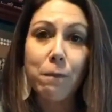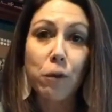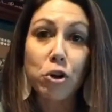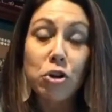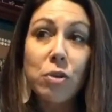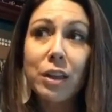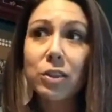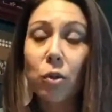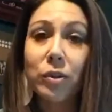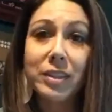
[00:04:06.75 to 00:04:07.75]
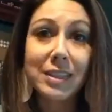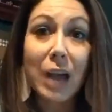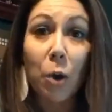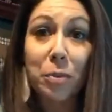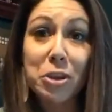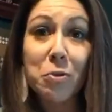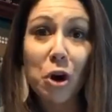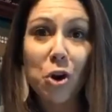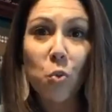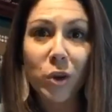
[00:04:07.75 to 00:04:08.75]
For new consultants, it's helping you
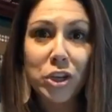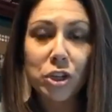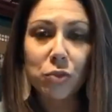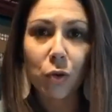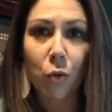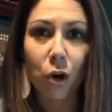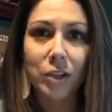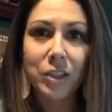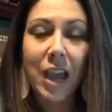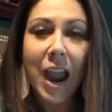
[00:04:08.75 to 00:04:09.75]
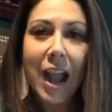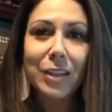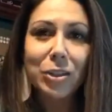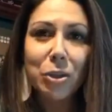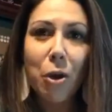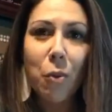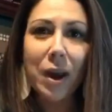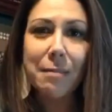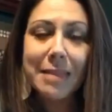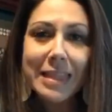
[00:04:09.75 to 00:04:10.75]
earn wishes rewards. And so
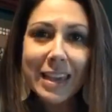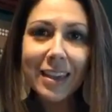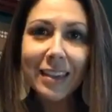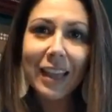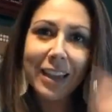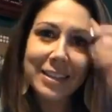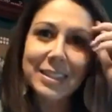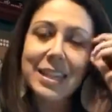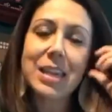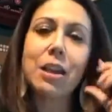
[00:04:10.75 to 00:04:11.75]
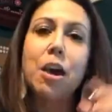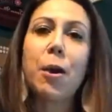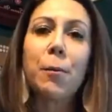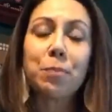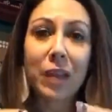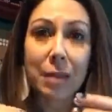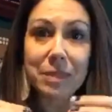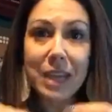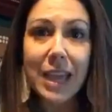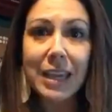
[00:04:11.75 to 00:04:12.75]
when I'm thinking like a CEO,
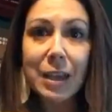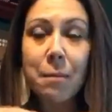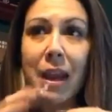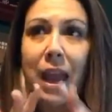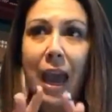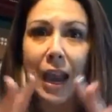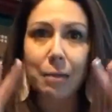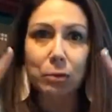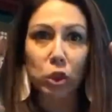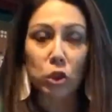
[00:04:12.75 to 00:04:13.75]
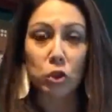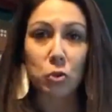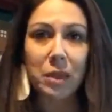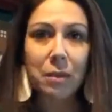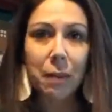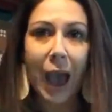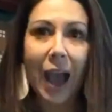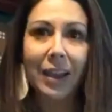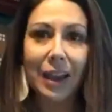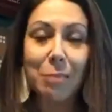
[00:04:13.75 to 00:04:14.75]
I'm taking a minute and I'm zooming
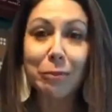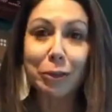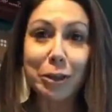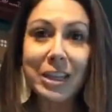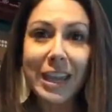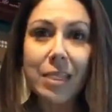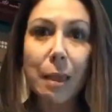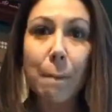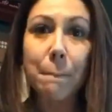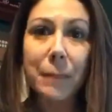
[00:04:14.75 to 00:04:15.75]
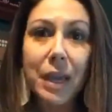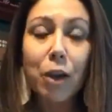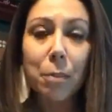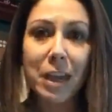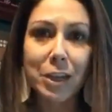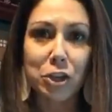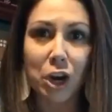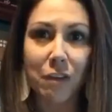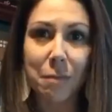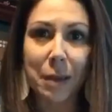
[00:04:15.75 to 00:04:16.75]
back and I'm looking at the bigger picture
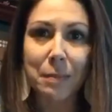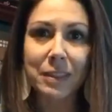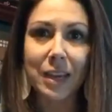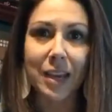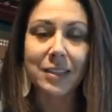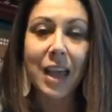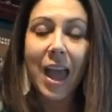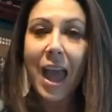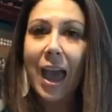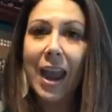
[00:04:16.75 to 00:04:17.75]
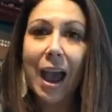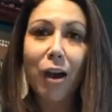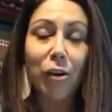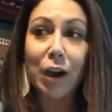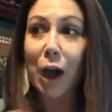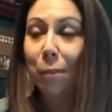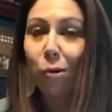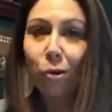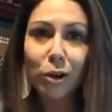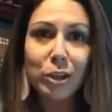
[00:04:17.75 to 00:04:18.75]
of my business, and how a
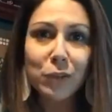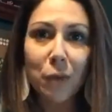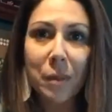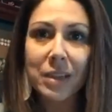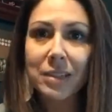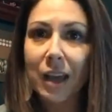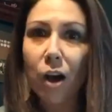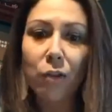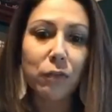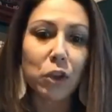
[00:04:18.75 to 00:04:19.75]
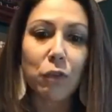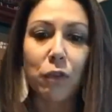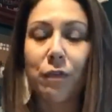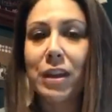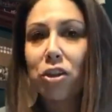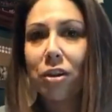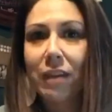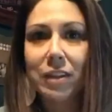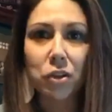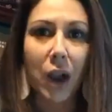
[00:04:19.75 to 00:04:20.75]
couple orders from myself, for vendor
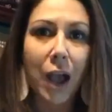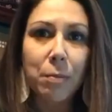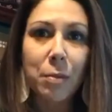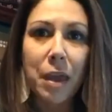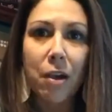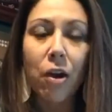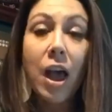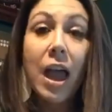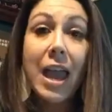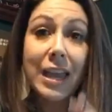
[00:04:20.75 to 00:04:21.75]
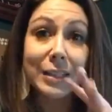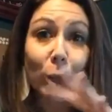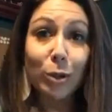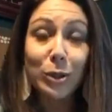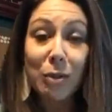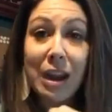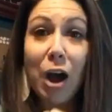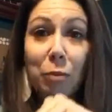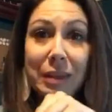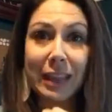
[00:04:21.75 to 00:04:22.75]
events or Happy Mail, is also going to
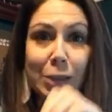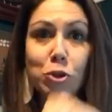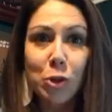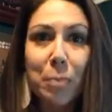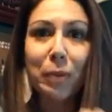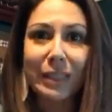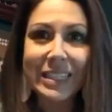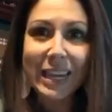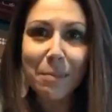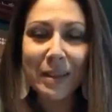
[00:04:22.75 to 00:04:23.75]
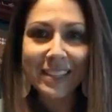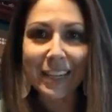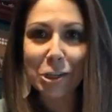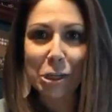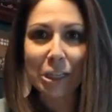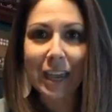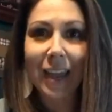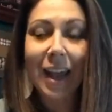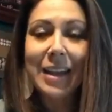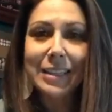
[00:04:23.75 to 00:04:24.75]
help me like triple dip
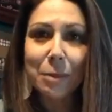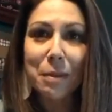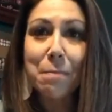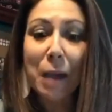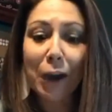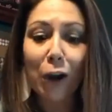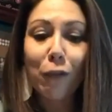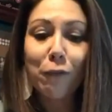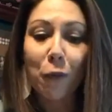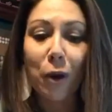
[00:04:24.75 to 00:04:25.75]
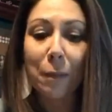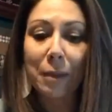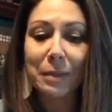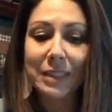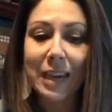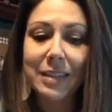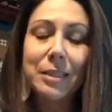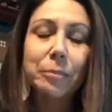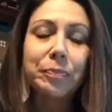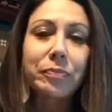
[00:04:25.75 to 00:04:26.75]
essentially to be better for my business.